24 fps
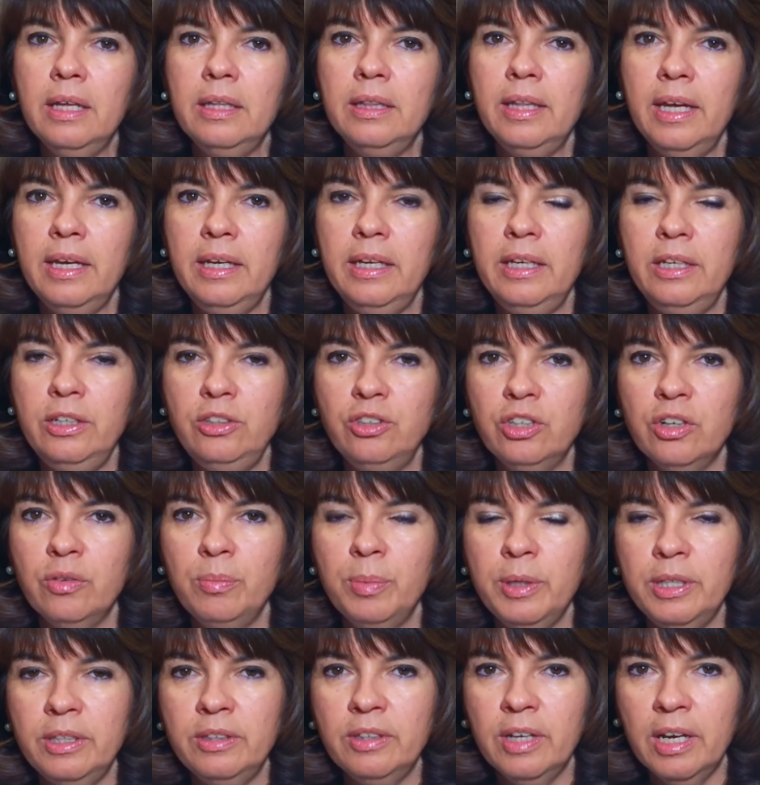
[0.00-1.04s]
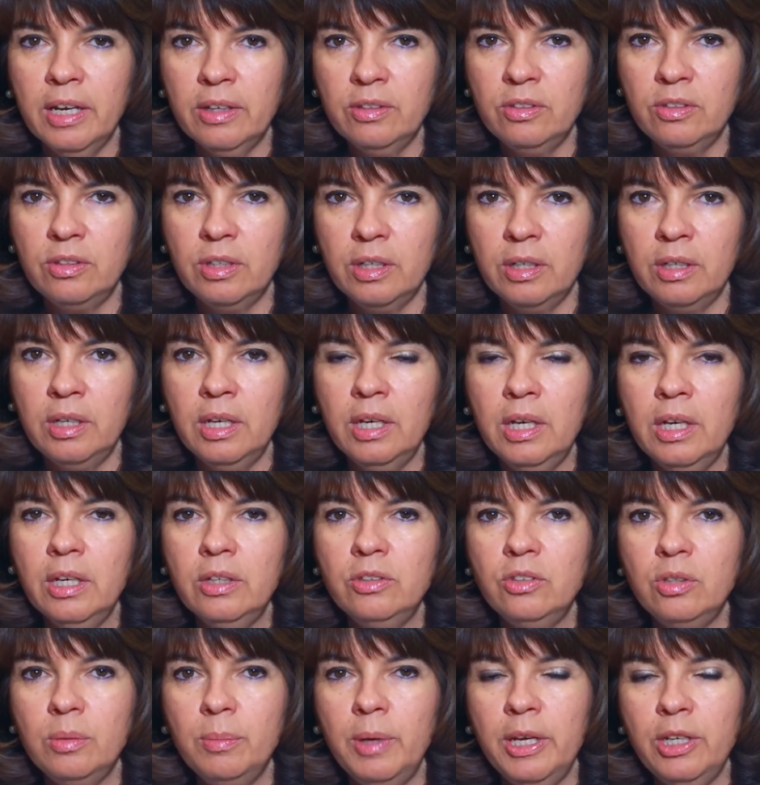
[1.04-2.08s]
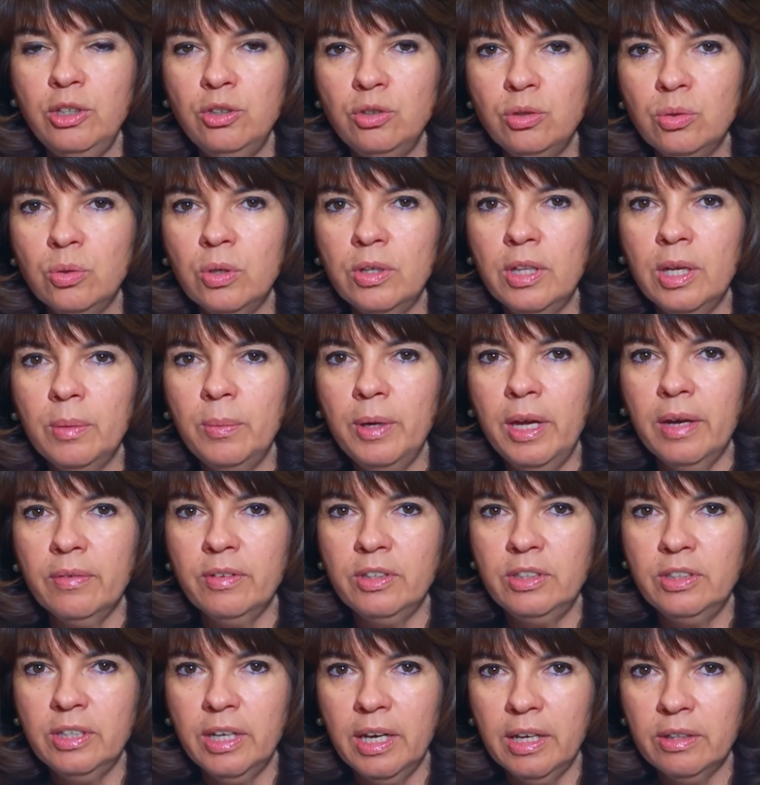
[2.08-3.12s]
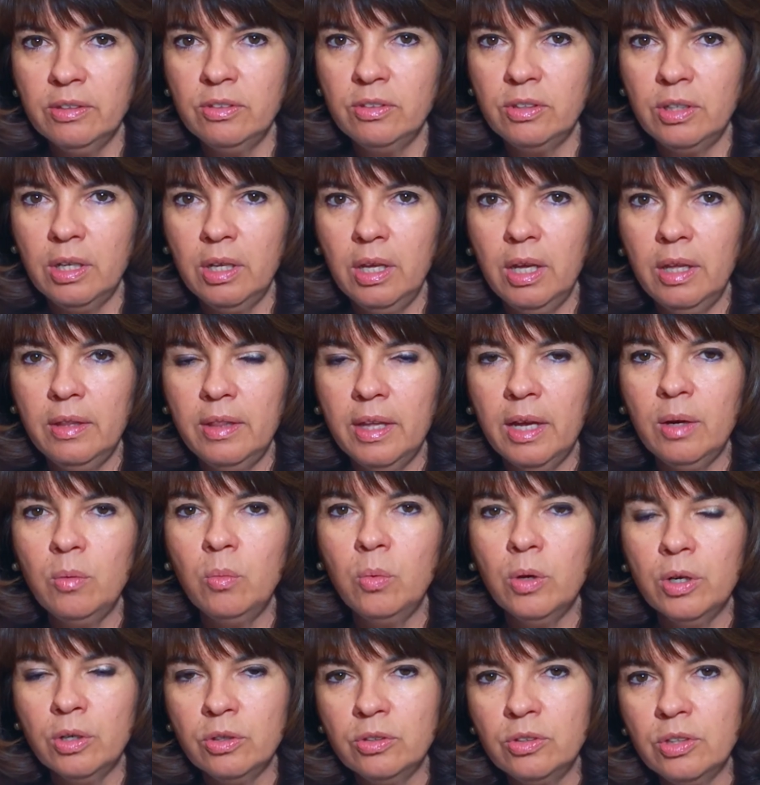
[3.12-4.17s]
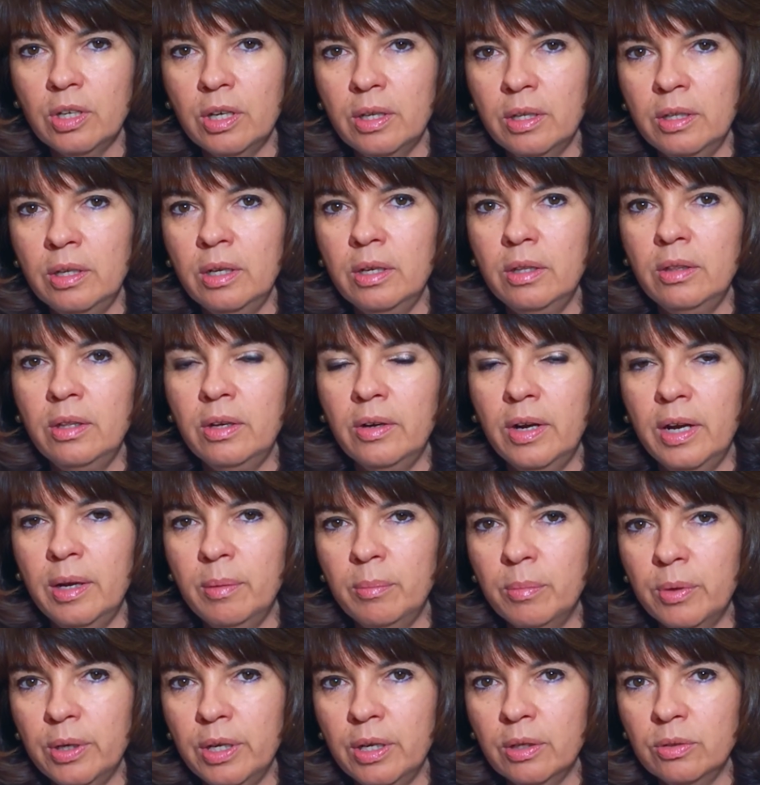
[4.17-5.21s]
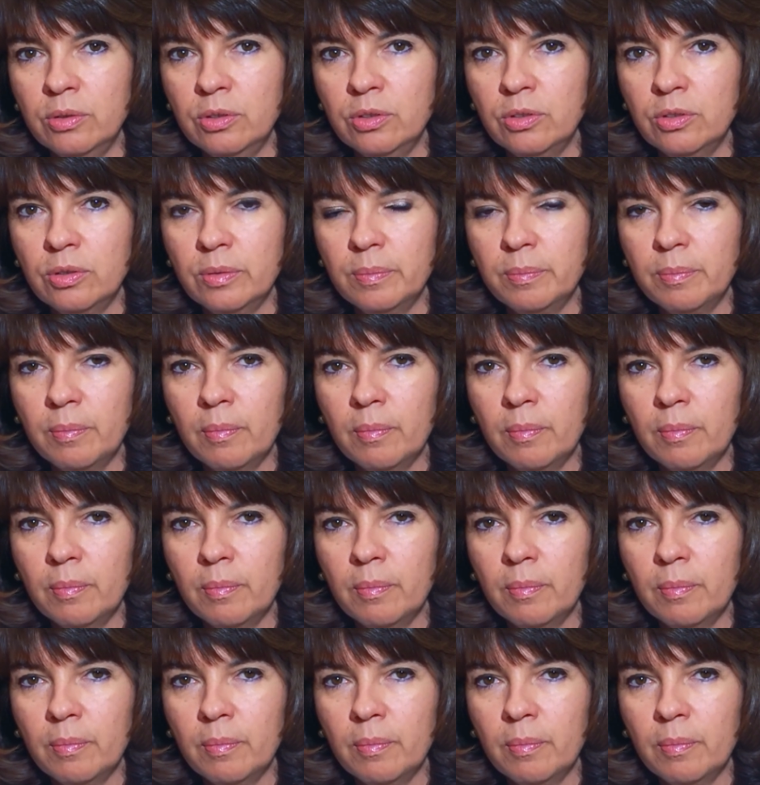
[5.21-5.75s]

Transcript: they each have been tested to make sure that we have a test that works on their embryos.